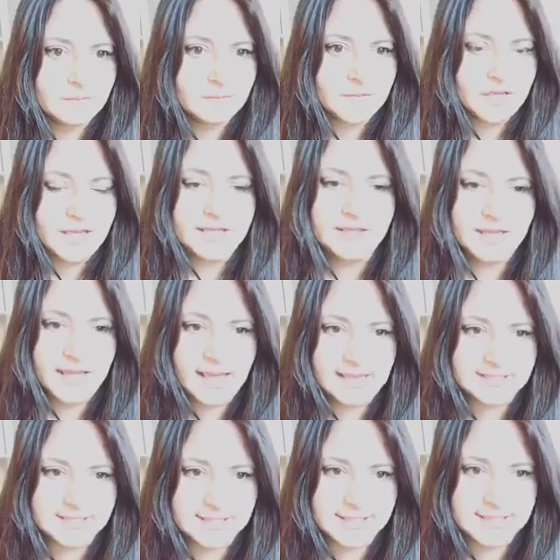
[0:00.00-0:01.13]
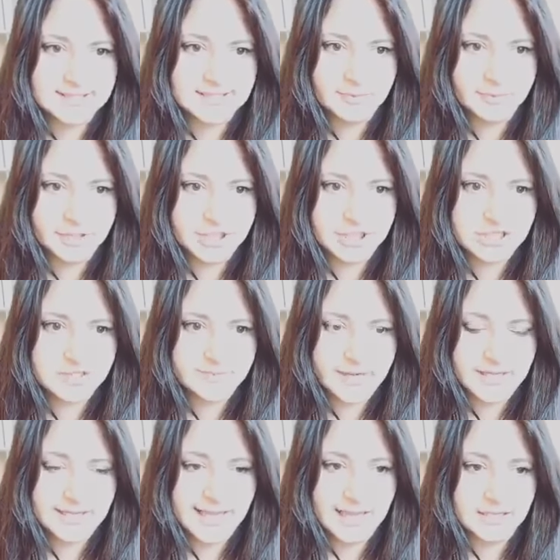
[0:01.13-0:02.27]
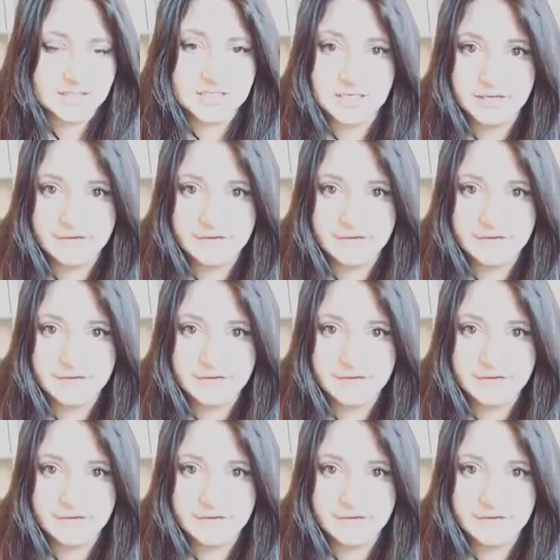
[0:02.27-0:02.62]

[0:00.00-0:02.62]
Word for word: In the Catechism produced by the Council of